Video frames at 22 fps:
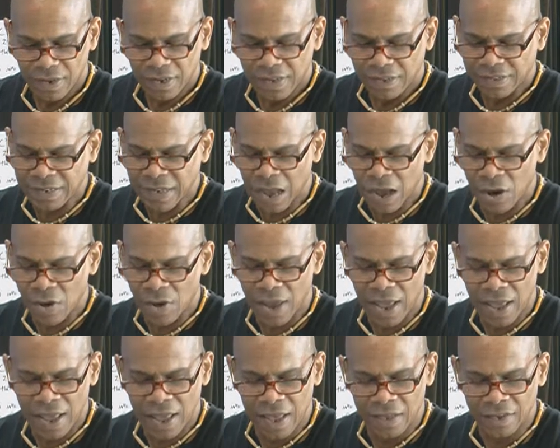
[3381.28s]
Tao
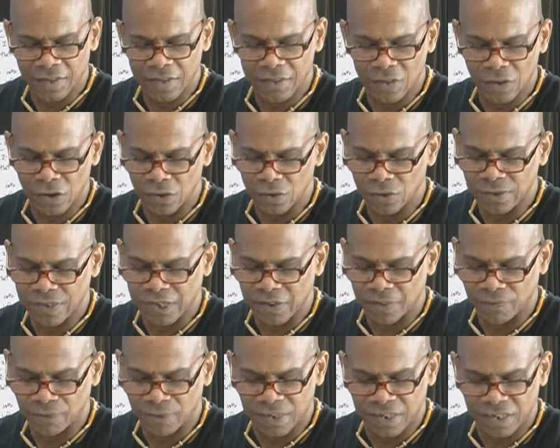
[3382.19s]
has no
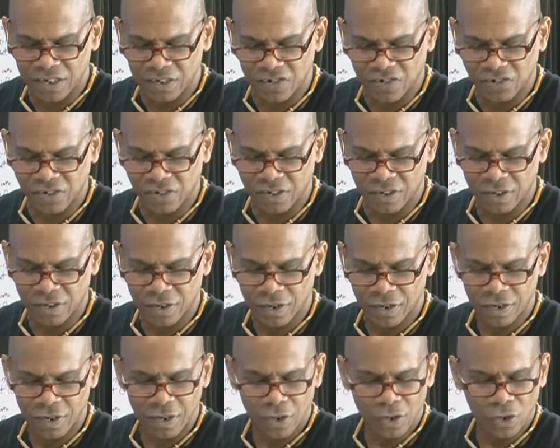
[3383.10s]
definition,
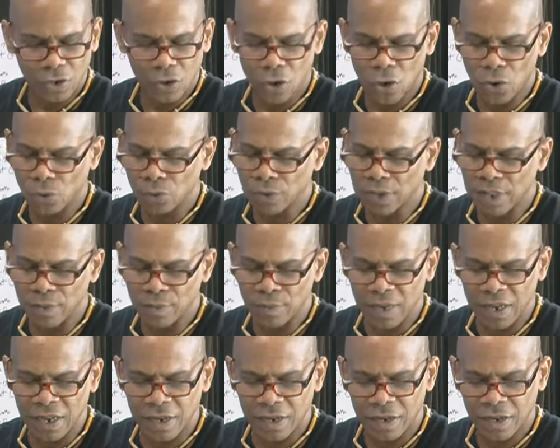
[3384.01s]
no
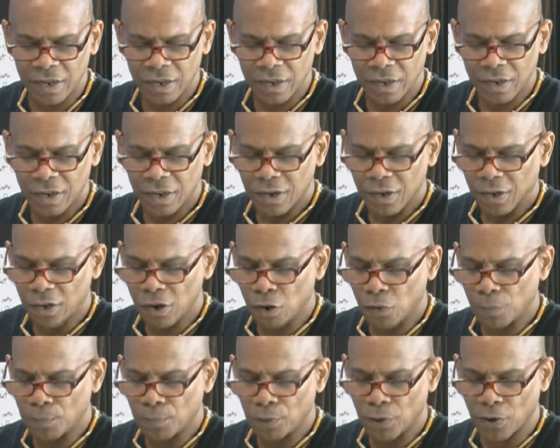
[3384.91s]
limit,
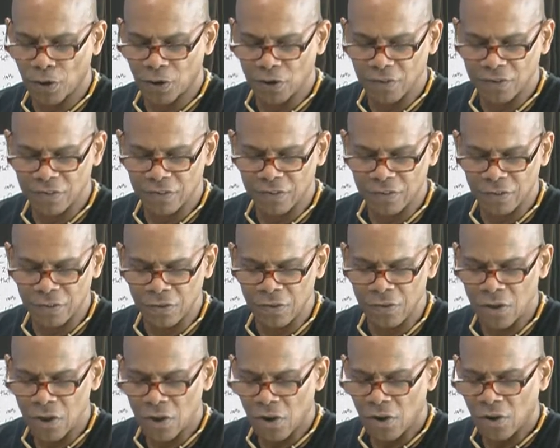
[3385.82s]
no
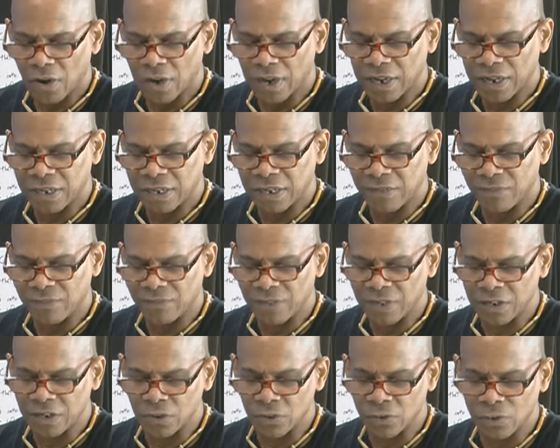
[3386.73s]
personal or
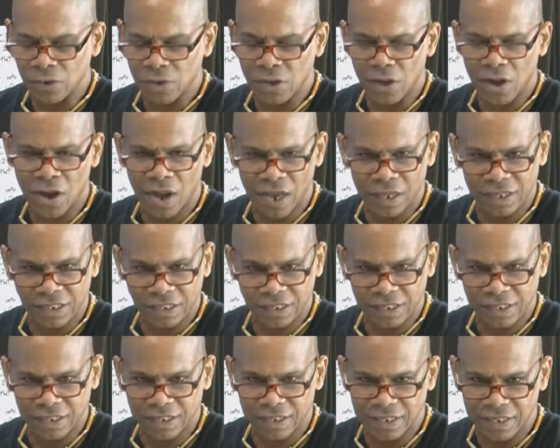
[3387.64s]
individual
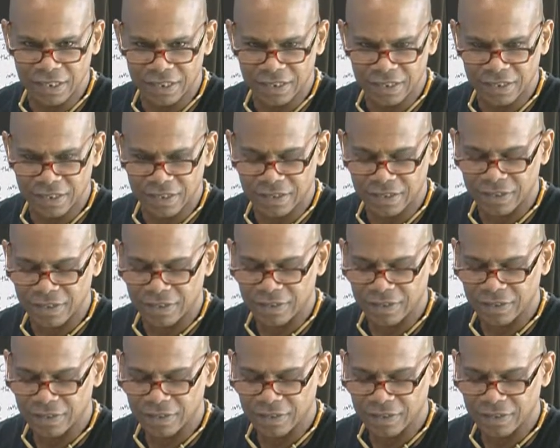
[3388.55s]
consciousness.